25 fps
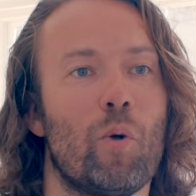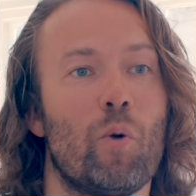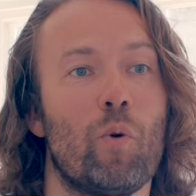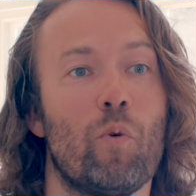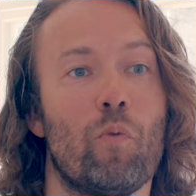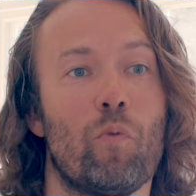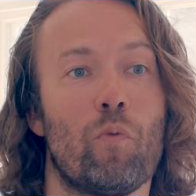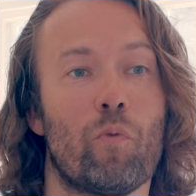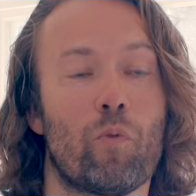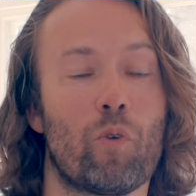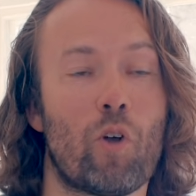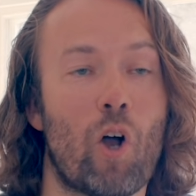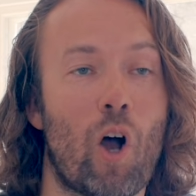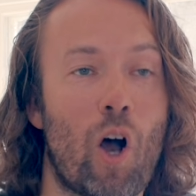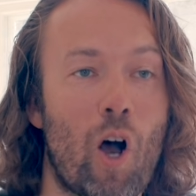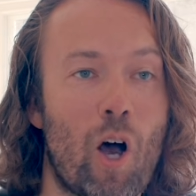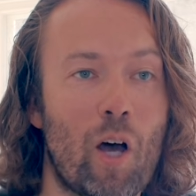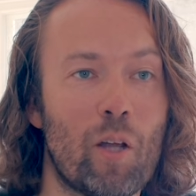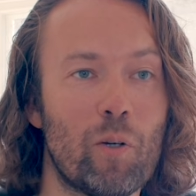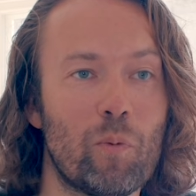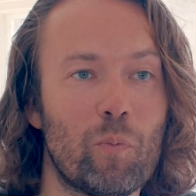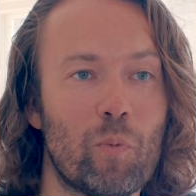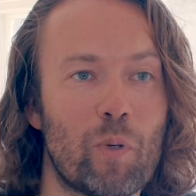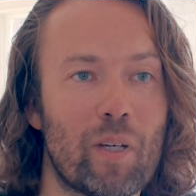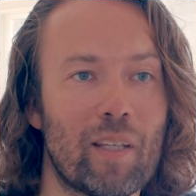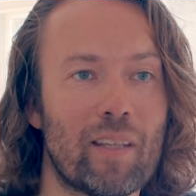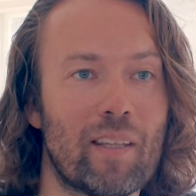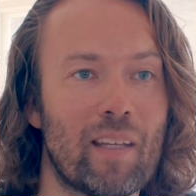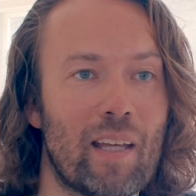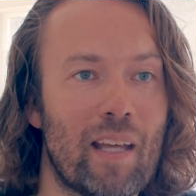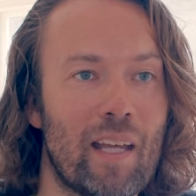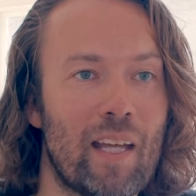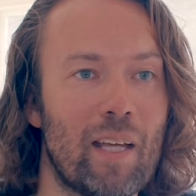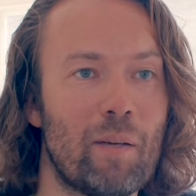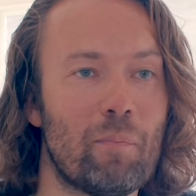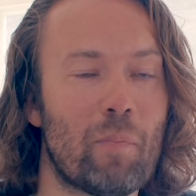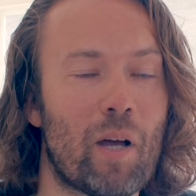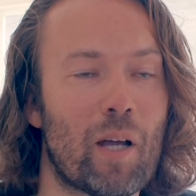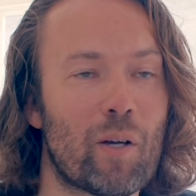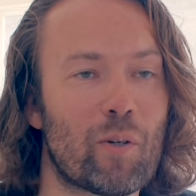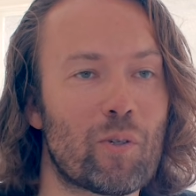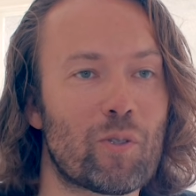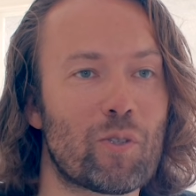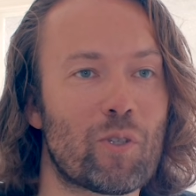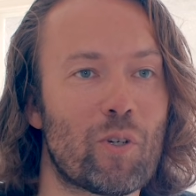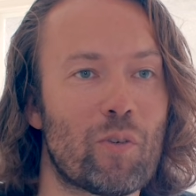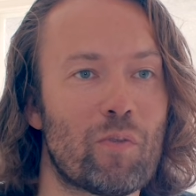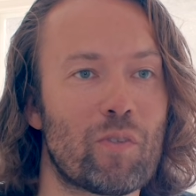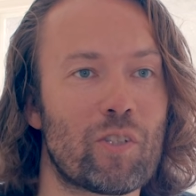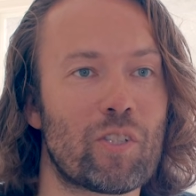who've gone with a
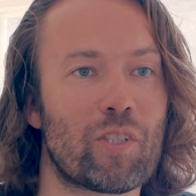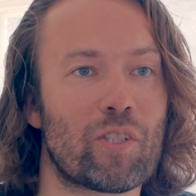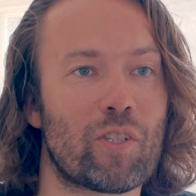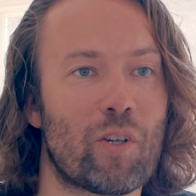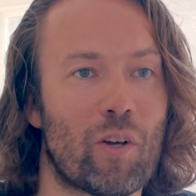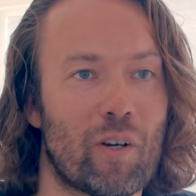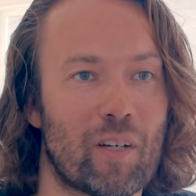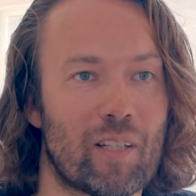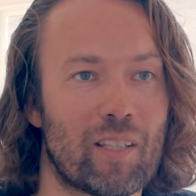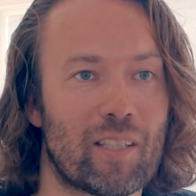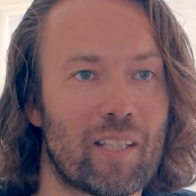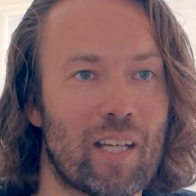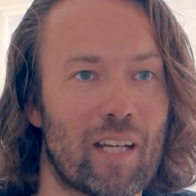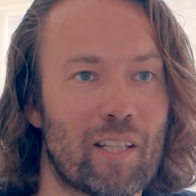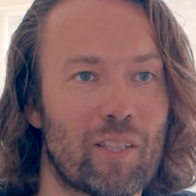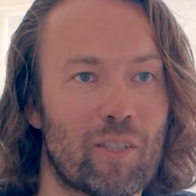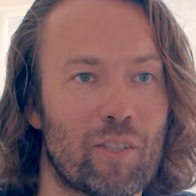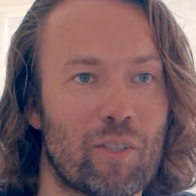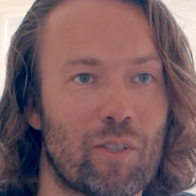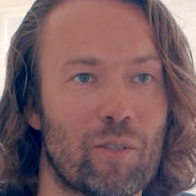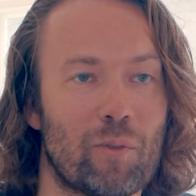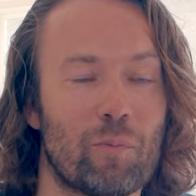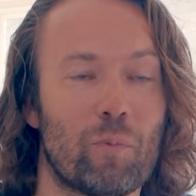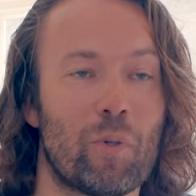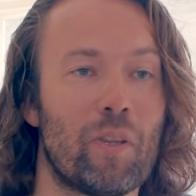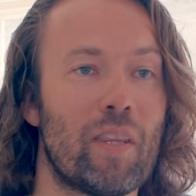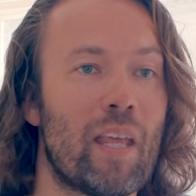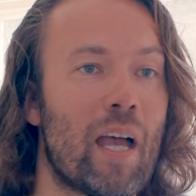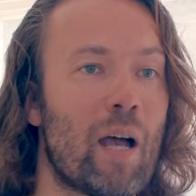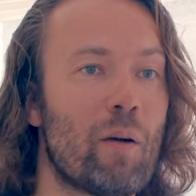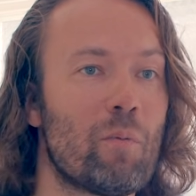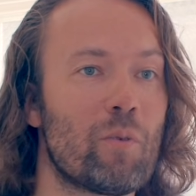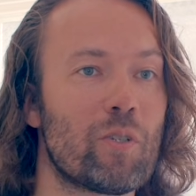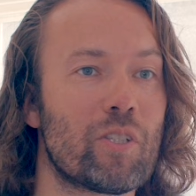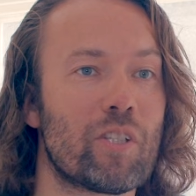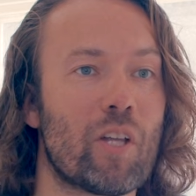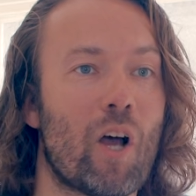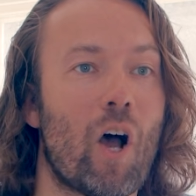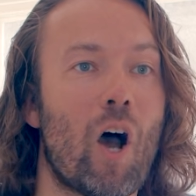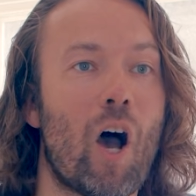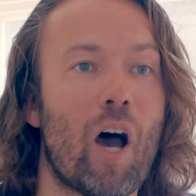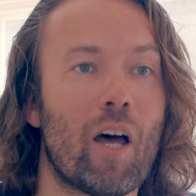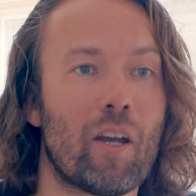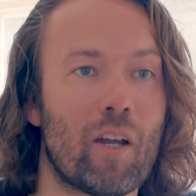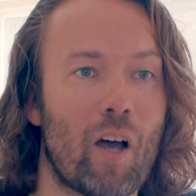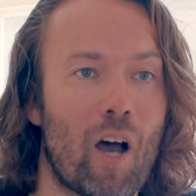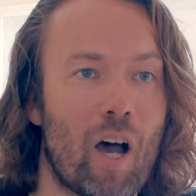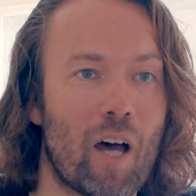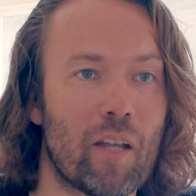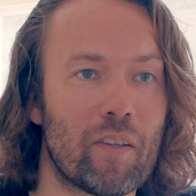microservices architecture when that was the
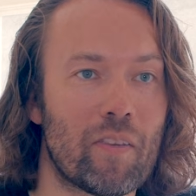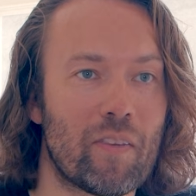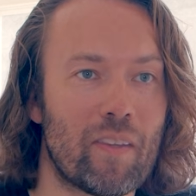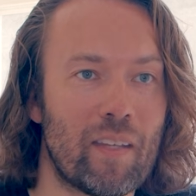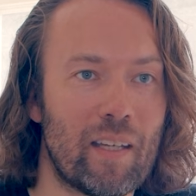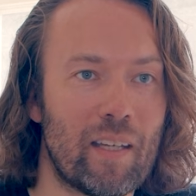hot, hot